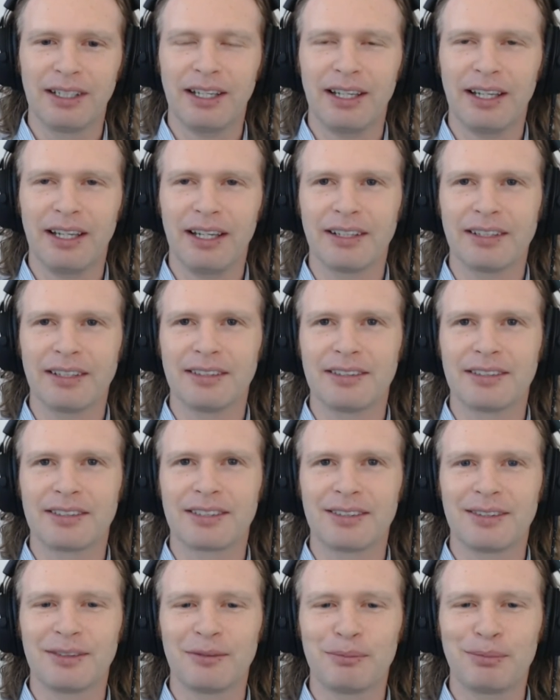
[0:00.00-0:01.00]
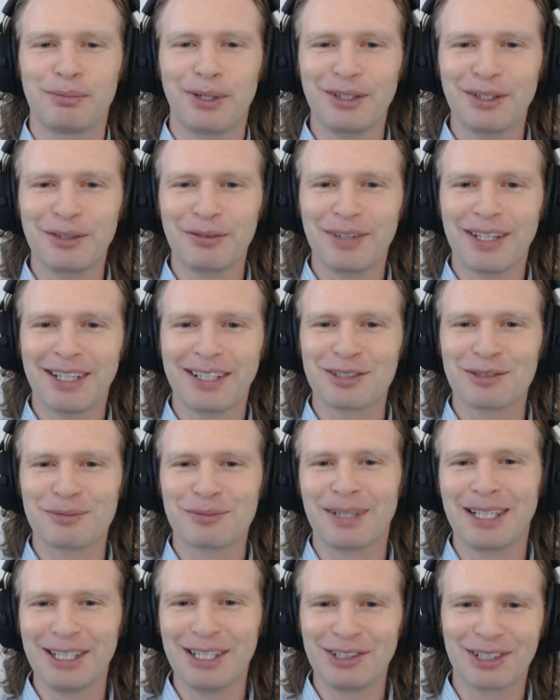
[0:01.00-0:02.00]
And part of that is
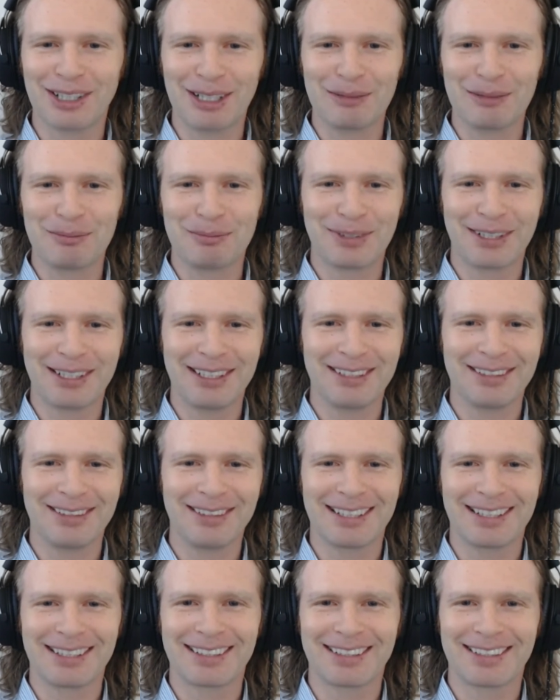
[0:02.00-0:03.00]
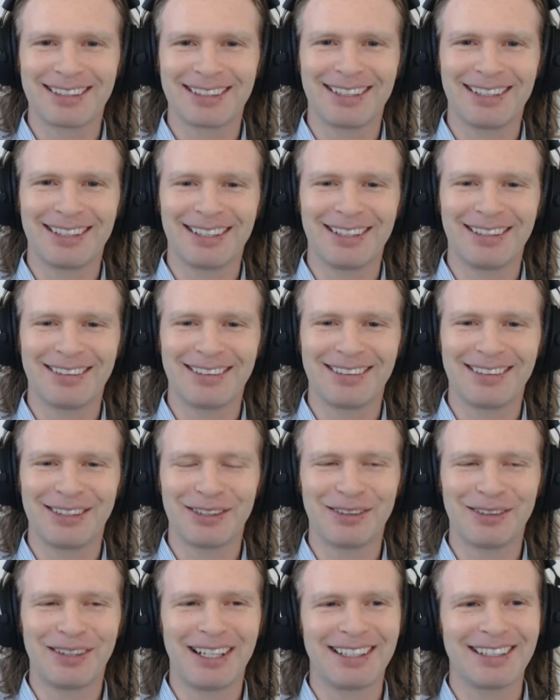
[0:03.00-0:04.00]
my job, right? Like,
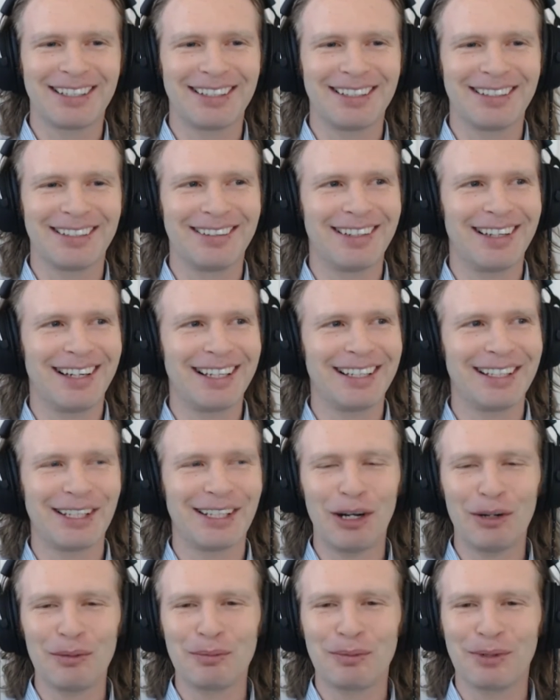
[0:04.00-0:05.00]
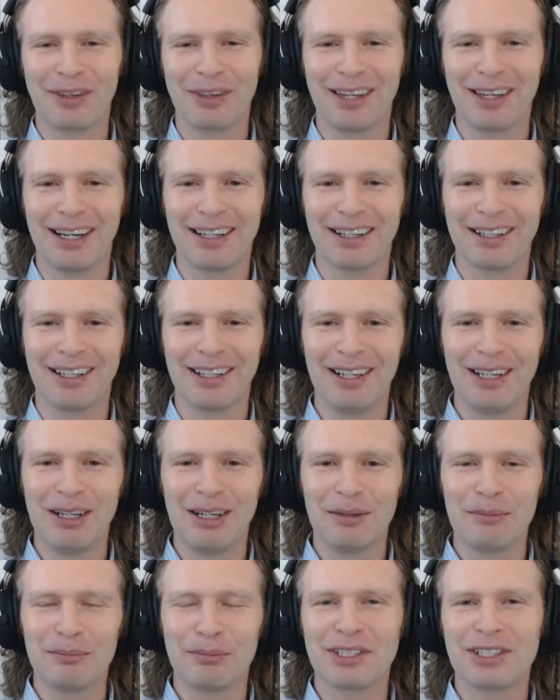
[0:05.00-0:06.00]
I can help with that.
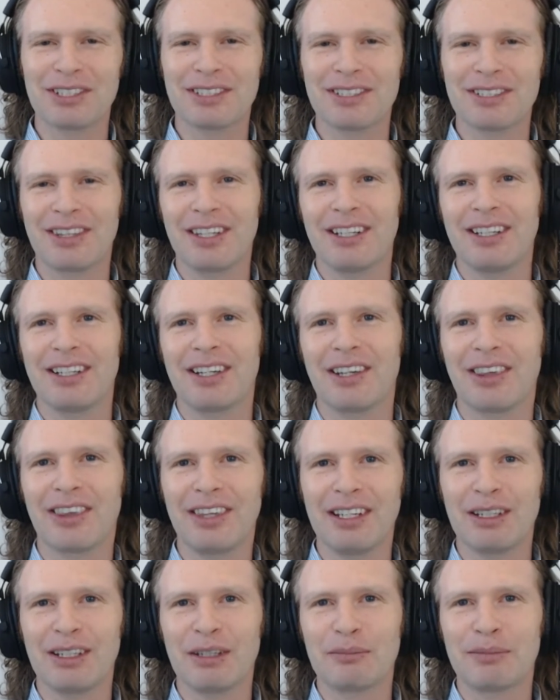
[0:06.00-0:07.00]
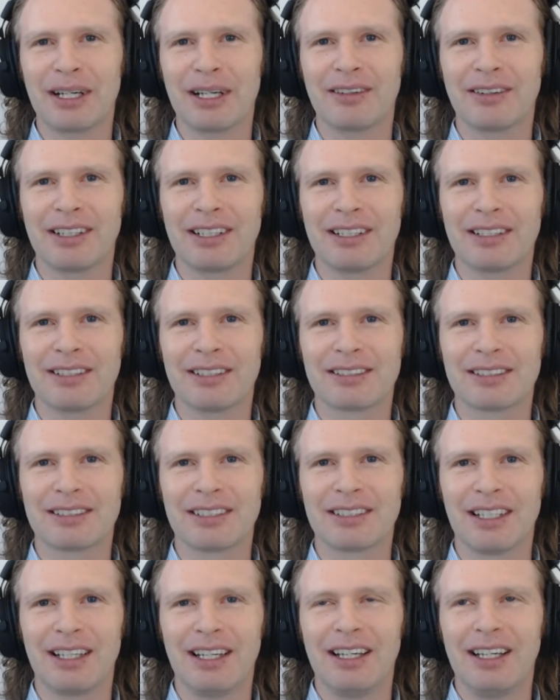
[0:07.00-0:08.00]
But just the thing to think about is
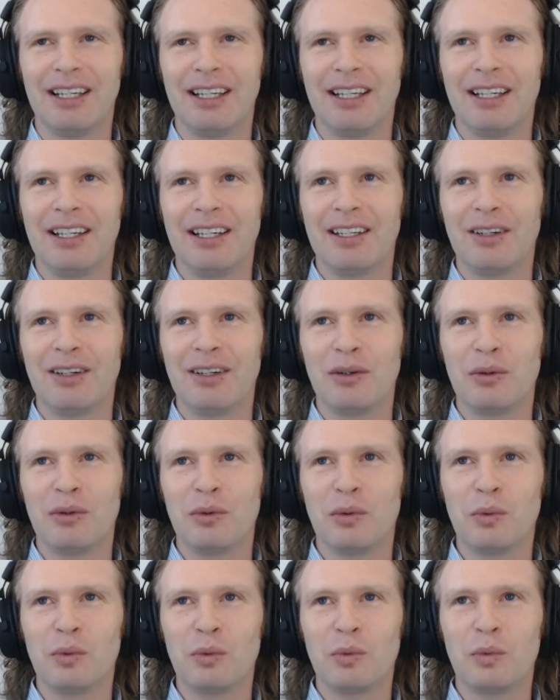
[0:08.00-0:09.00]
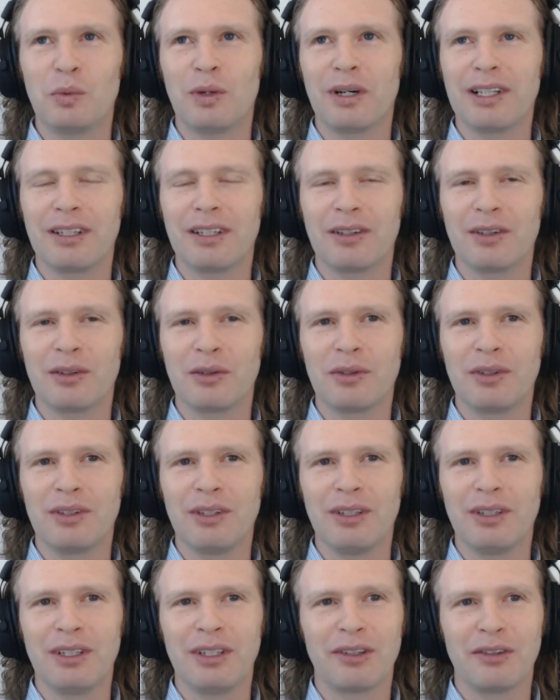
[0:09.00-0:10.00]
what,
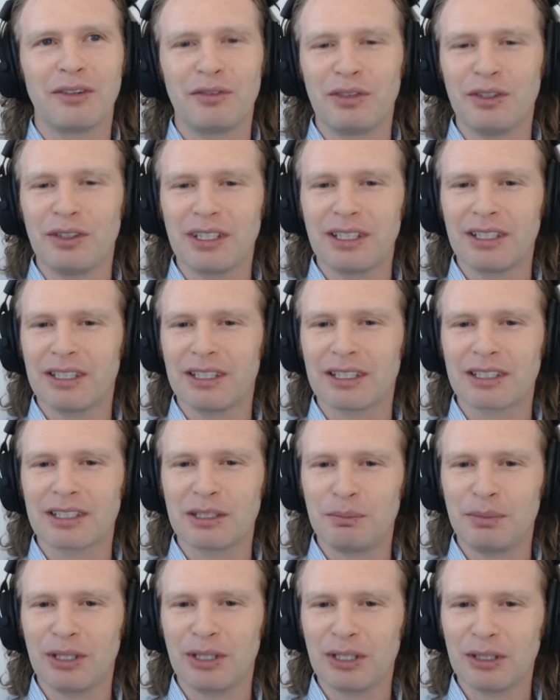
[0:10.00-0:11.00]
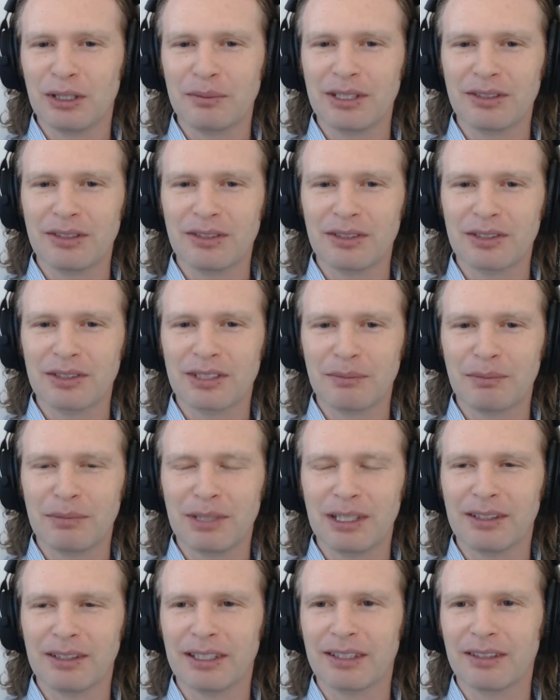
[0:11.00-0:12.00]
if you did an experiment or
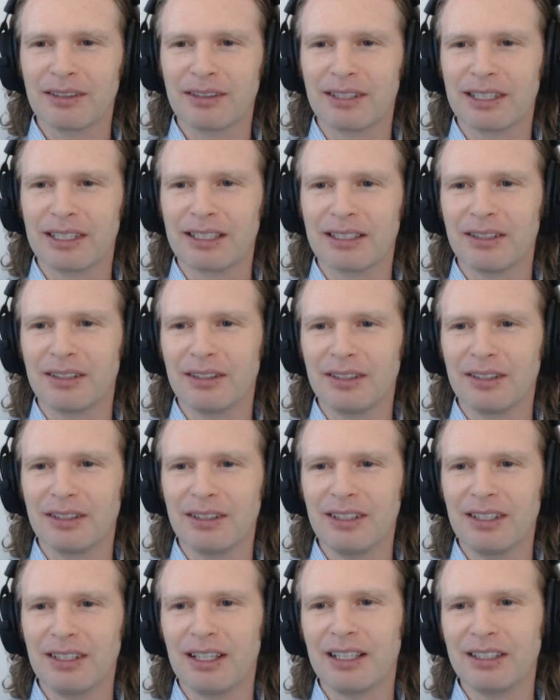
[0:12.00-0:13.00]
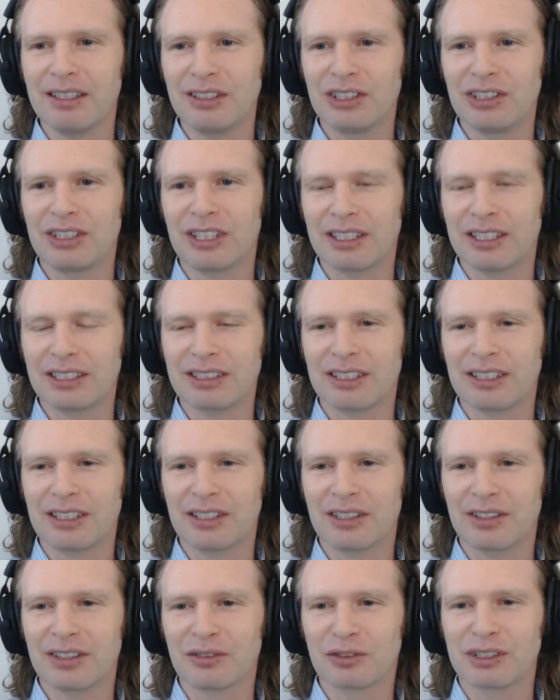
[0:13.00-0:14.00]
something, like not just
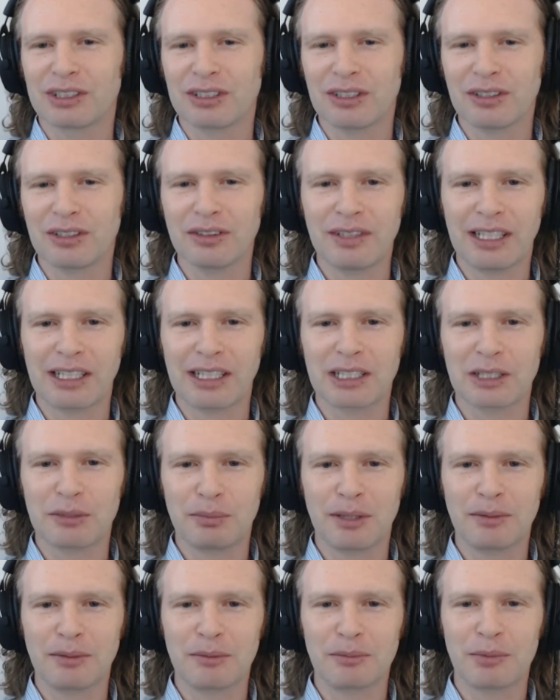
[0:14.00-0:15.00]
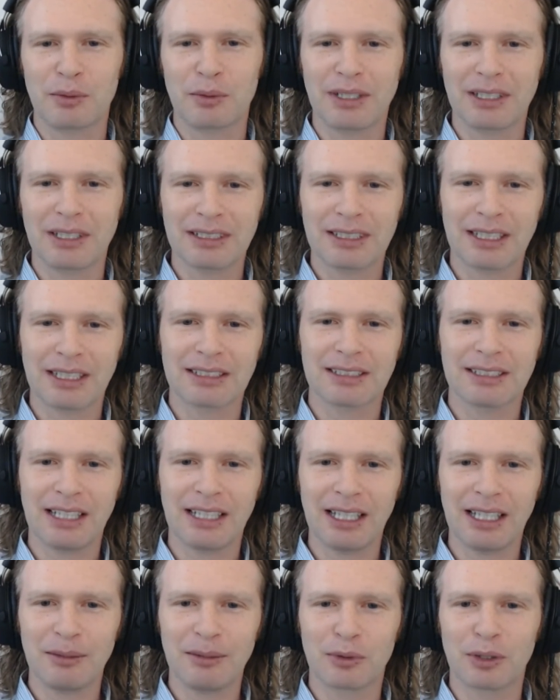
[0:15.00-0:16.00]
the result of that experiment, but what is that
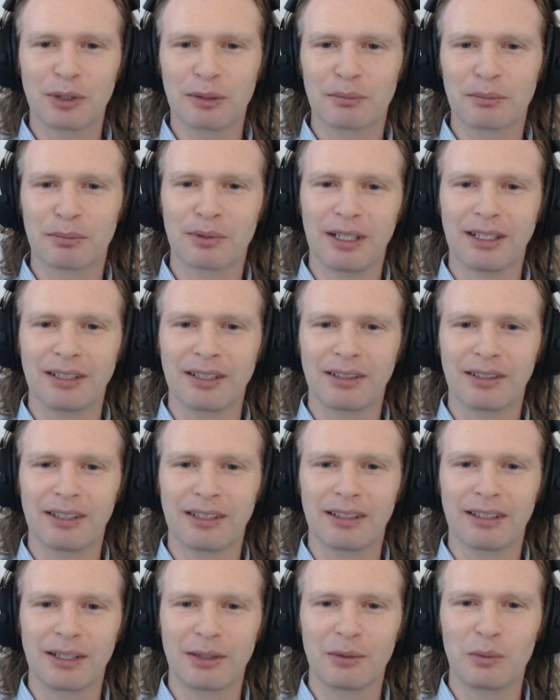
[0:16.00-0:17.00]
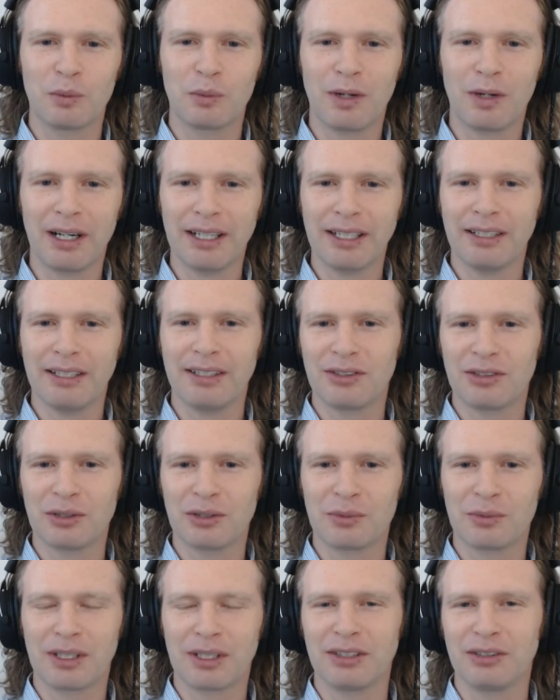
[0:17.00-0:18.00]
saying more broadly? Like, why did
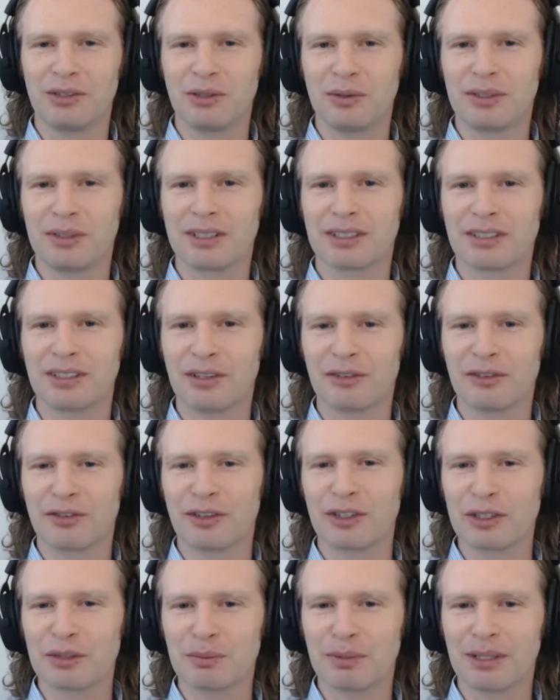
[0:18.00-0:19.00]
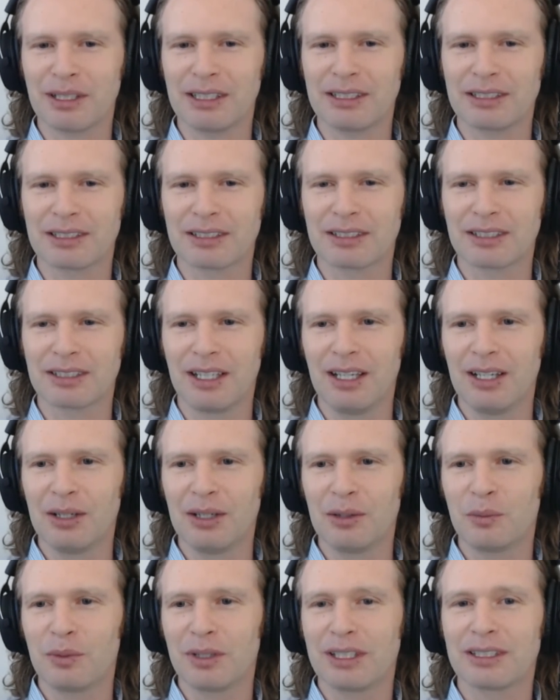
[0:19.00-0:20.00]
you want to do this in the first place?
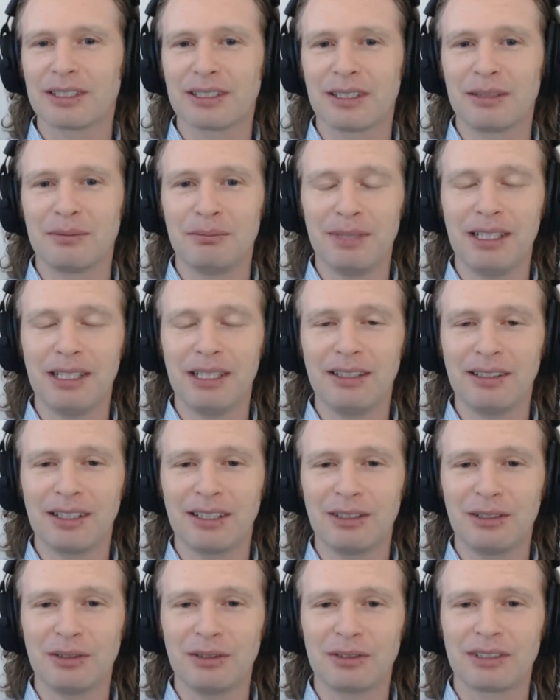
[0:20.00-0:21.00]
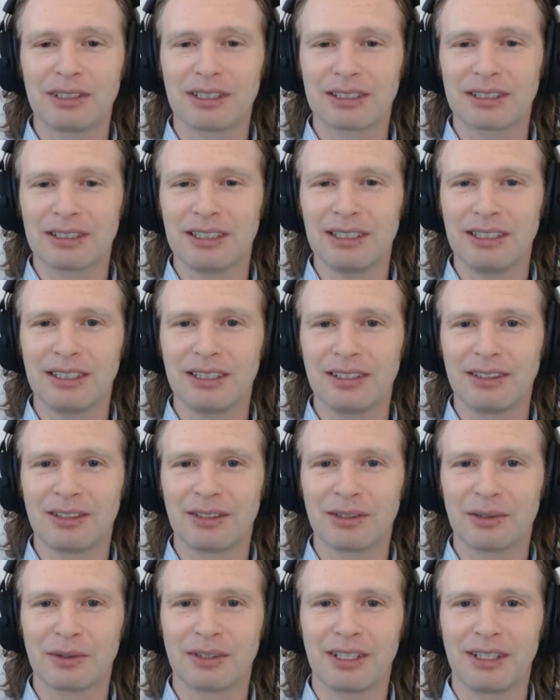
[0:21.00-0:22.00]
What does it mean that you
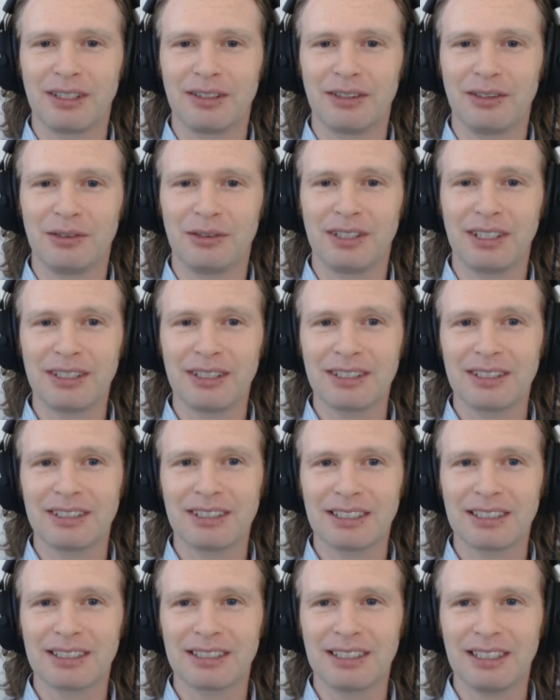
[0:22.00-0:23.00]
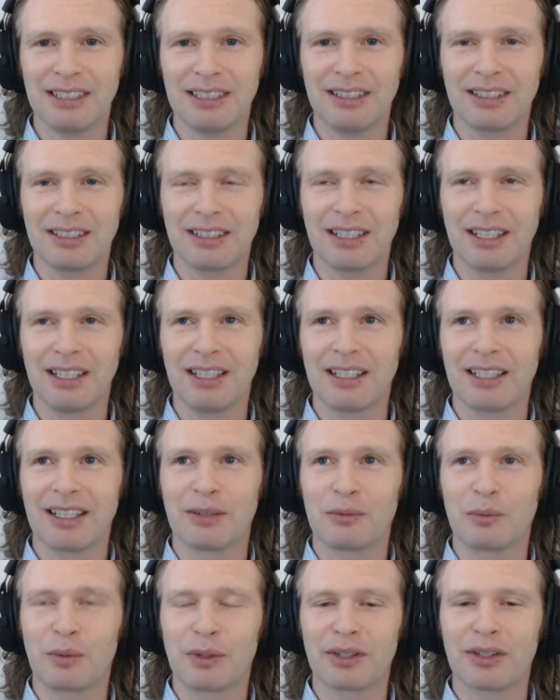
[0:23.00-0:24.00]
succeeded or that you didn't succeed?
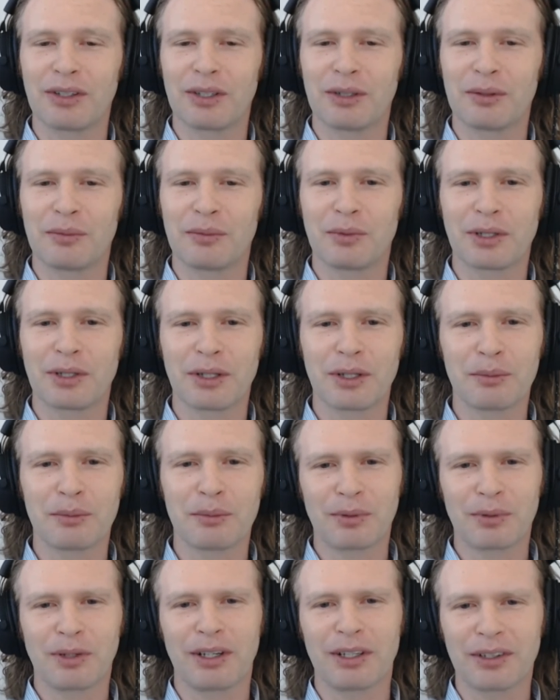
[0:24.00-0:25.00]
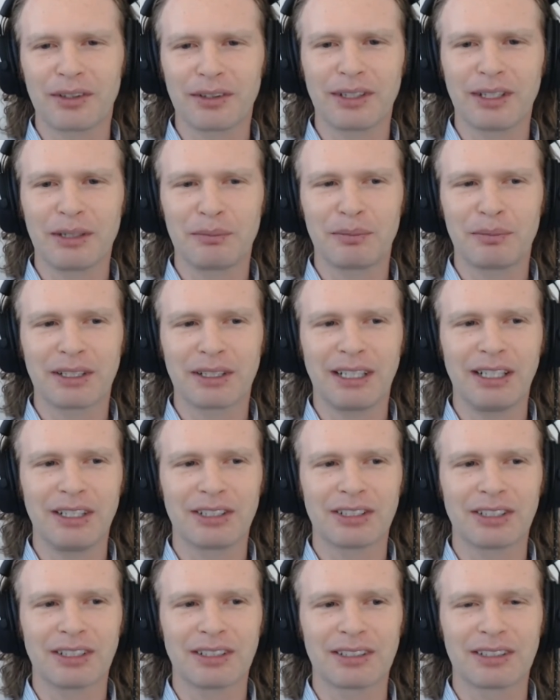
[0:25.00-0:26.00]
And what are the broader
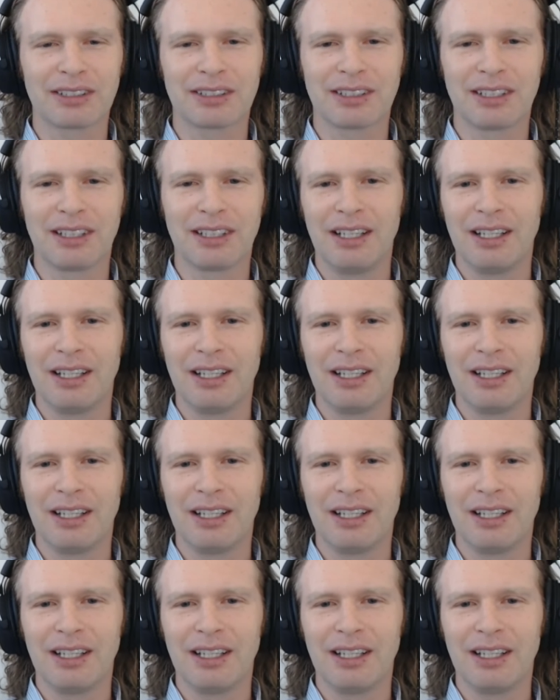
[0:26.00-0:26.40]
implications?